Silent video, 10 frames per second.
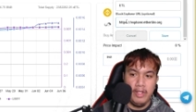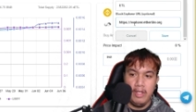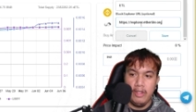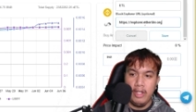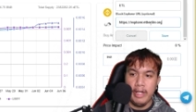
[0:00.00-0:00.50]

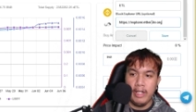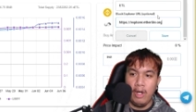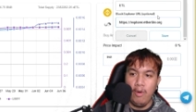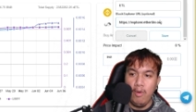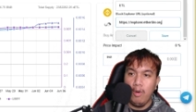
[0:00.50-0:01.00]
There we
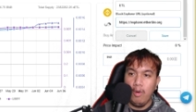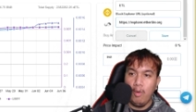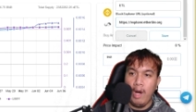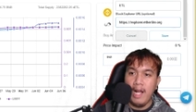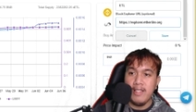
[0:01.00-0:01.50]
go.
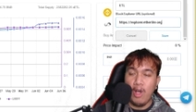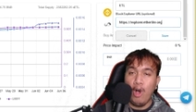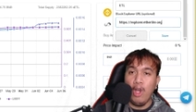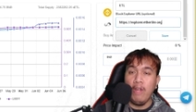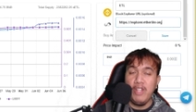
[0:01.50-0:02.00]
Once
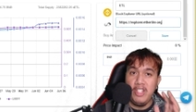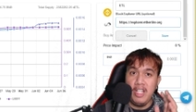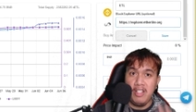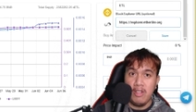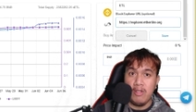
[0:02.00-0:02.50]
all the
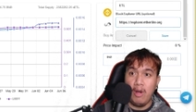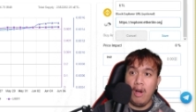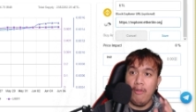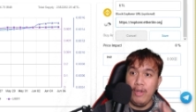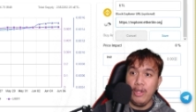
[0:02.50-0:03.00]
details
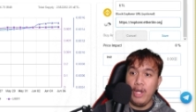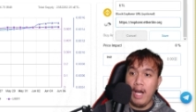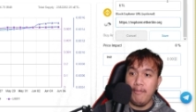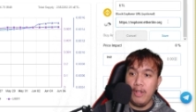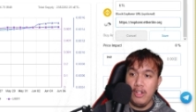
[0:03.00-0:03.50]
are filled
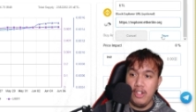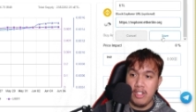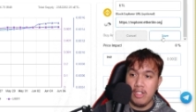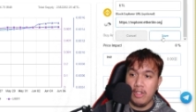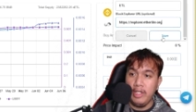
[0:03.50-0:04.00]
up,
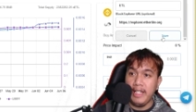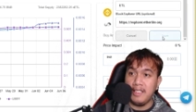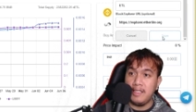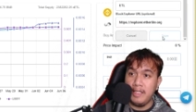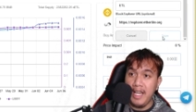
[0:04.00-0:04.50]
just click
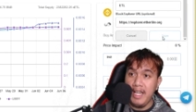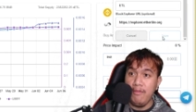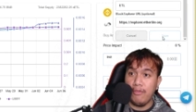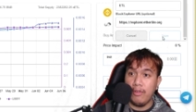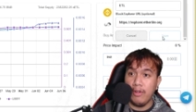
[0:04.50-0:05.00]

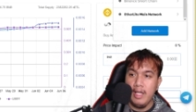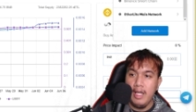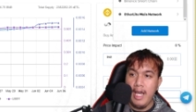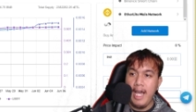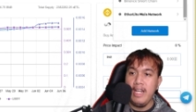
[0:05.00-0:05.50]
save.
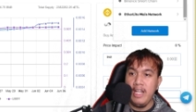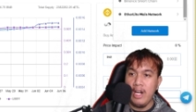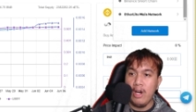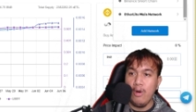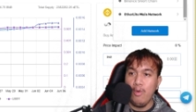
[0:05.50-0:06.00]
And
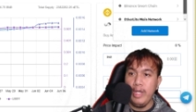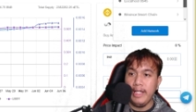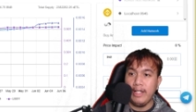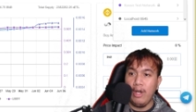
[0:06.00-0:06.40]
here we go,